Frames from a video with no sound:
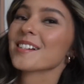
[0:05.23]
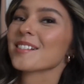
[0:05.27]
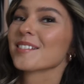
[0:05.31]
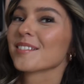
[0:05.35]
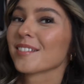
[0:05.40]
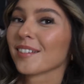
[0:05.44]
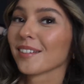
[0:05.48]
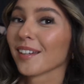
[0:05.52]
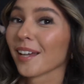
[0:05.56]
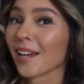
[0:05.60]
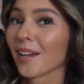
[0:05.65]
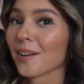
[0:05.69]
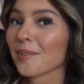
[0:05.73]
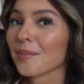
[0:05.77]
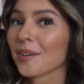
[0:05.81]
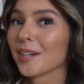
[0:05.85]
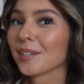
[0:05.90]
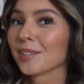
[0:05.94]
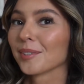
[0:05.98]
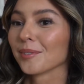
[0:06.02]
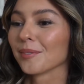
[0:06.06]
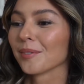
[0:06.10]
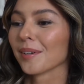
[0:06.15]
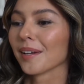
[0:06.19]
Today we're
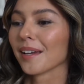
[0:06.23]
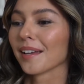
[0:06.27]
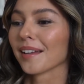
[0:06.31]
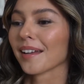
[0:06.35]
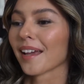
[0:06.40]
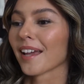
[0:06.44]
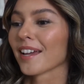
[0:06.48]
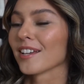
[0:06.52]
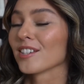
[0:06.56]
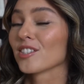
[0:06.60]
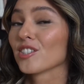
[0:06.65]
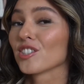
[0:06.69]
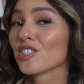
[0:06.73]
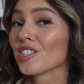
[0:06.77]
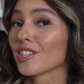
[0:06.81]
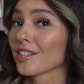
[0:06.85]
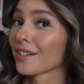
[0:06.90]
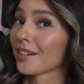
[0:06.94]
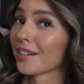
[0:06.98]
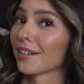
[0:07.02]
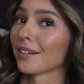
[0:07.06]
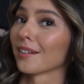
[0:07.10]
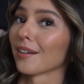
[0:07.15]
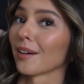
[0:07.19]
doing a
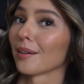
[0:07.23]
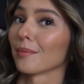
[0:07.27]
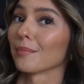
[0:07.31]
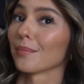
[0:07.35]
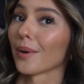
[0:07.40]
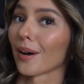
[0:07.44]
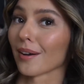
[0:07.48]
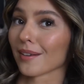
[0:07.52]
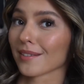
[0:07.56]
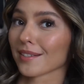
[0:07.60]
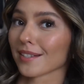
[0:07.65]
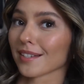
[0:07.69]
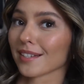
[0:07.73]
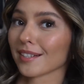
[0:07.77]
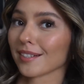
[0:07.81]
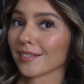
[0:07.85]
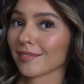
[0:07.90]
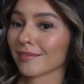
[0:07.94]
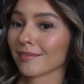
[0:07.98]
Shein unboxing.